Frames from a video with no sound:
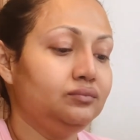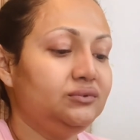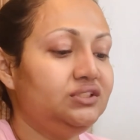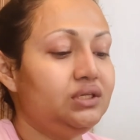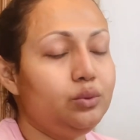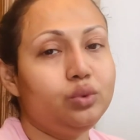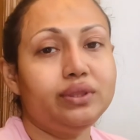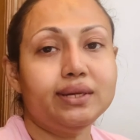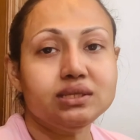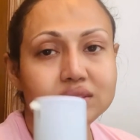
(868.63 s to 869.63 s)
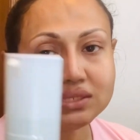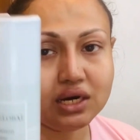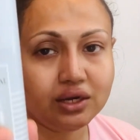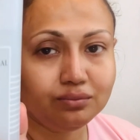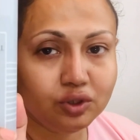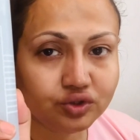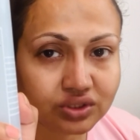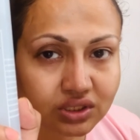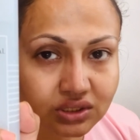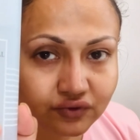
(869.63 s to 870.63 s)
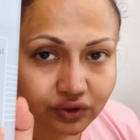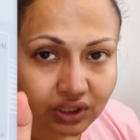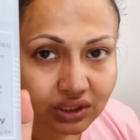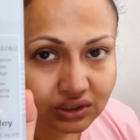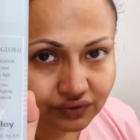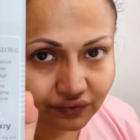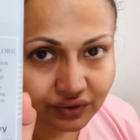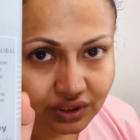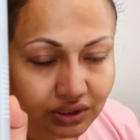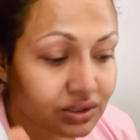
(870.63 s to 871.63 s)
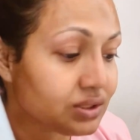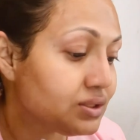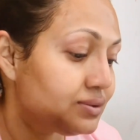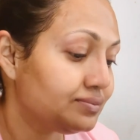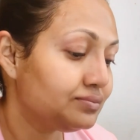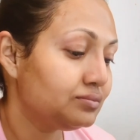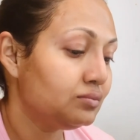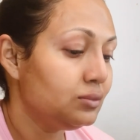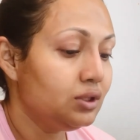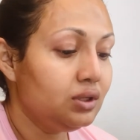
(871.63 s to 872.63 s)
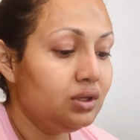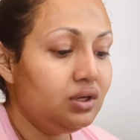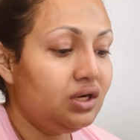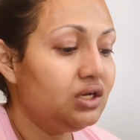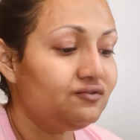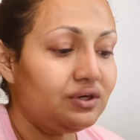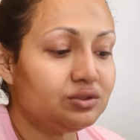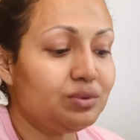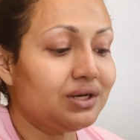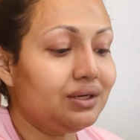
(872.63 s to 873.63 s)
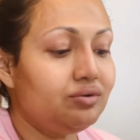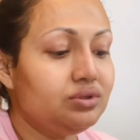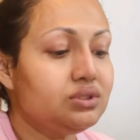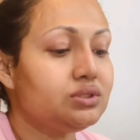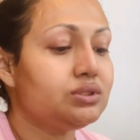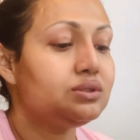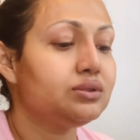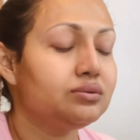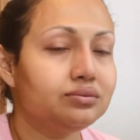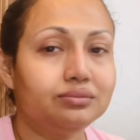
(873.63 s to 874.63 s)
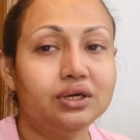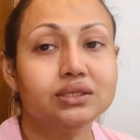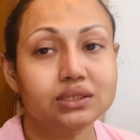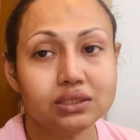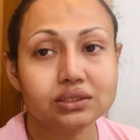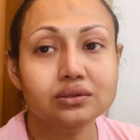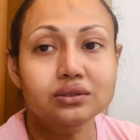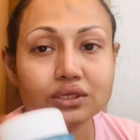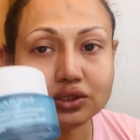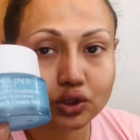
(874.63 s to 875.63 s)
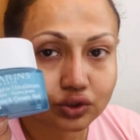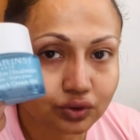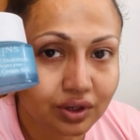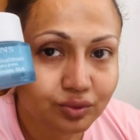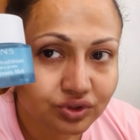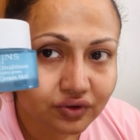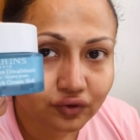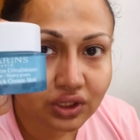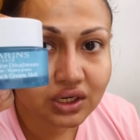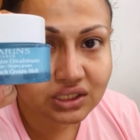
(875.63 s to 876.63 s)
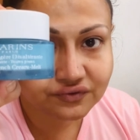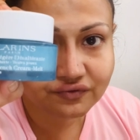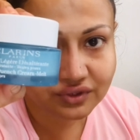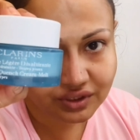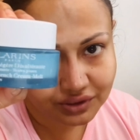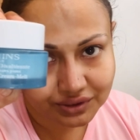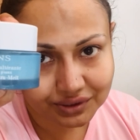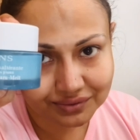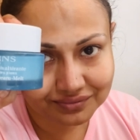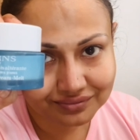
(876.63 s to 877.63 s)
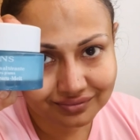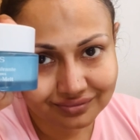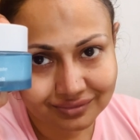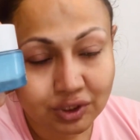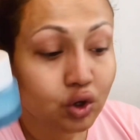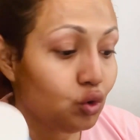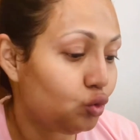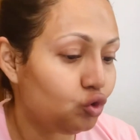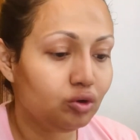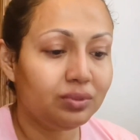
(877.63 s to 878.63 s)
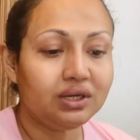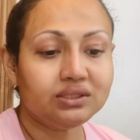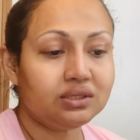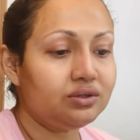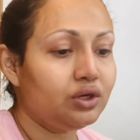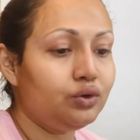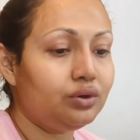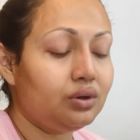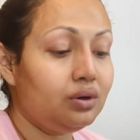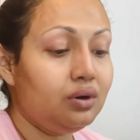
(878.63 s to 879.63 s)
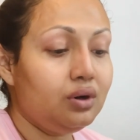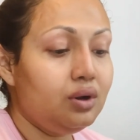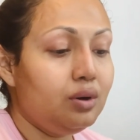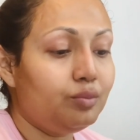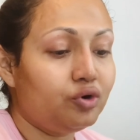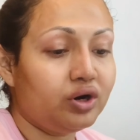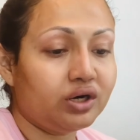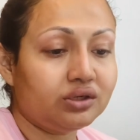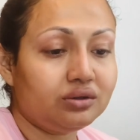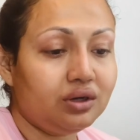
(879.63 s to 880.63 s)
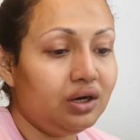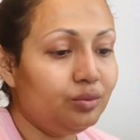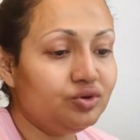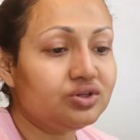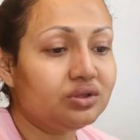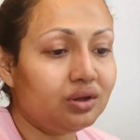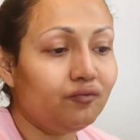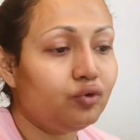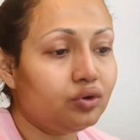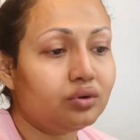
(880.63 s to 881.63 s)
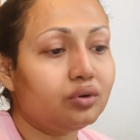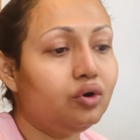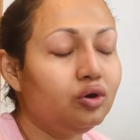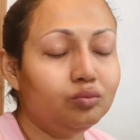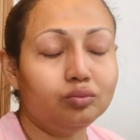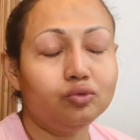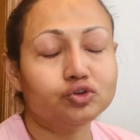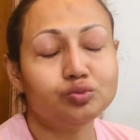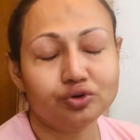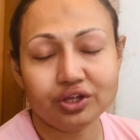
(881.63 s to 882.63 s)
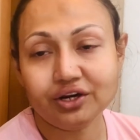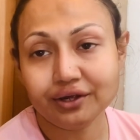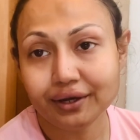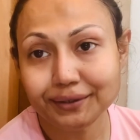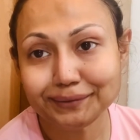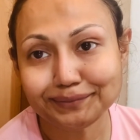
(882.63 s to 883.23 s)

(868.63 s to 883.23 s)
Same with this, I am using this for the last 15 years. As far as my Clarins is concerned, this is also I'm using for the last 15 years. All my skincare product, I'm using them for almost more than a decade.